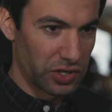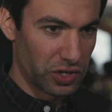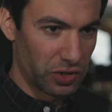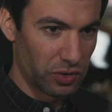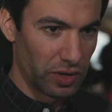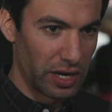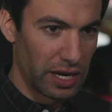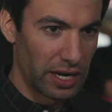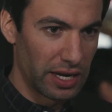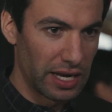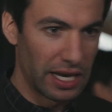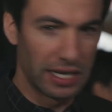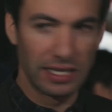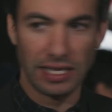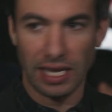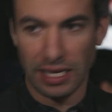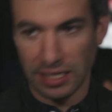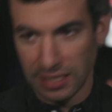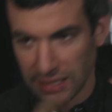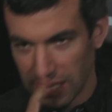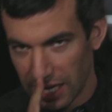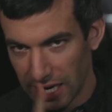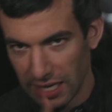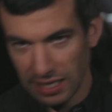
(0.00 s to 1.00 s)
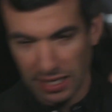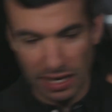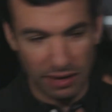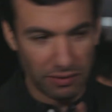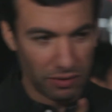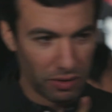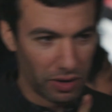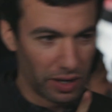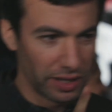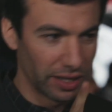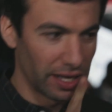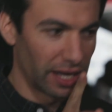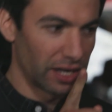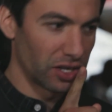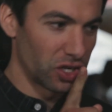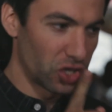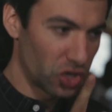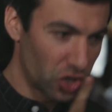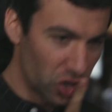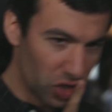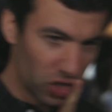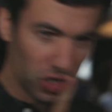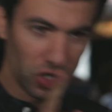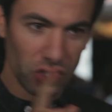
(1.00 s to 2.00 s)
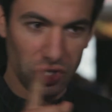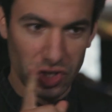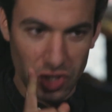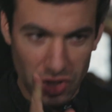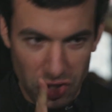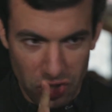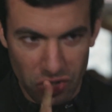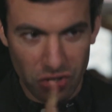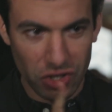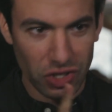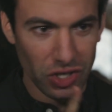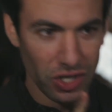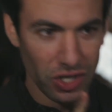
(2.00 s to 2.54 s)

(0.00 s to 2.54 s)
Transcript: street and like saying to everyone like shh, shh.